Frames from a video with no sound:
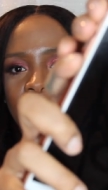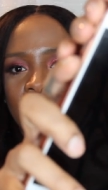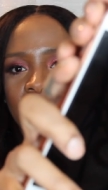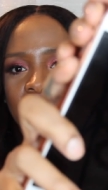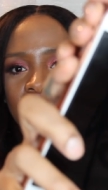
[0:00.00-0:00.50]

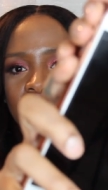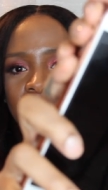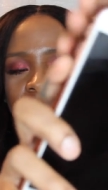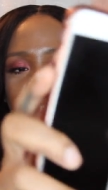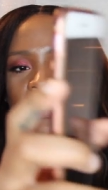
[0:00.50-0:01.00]
It
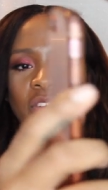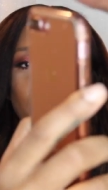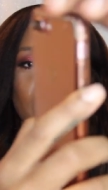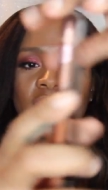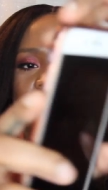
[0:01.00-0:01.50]
is, oh,
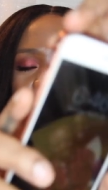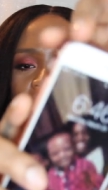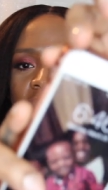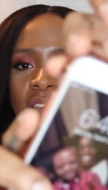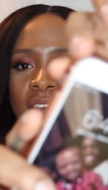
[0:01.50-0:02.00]

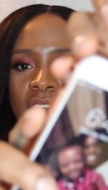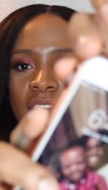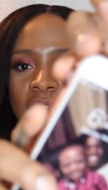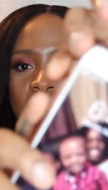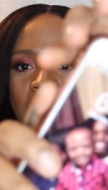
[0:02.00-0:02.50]
okay,
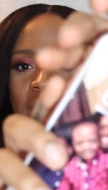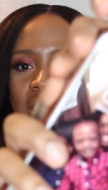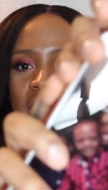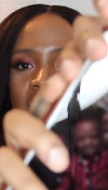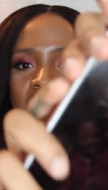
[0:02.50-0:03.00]
iPhone,
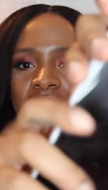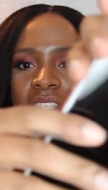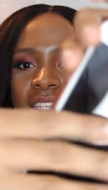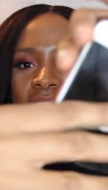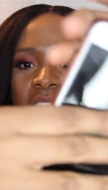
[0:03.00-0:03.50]

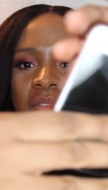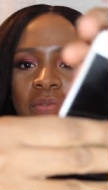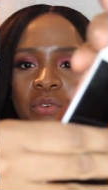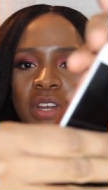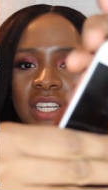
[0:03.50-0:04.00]

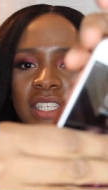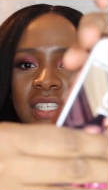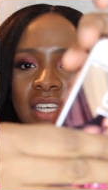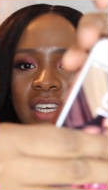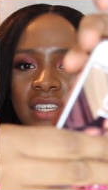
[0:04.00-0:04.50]

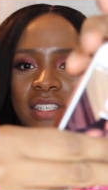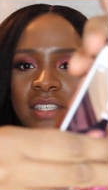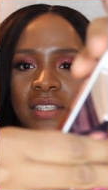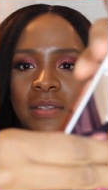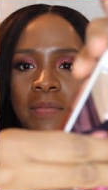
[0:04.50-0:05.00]

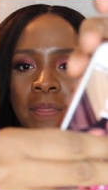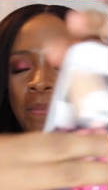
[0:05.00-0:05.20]
646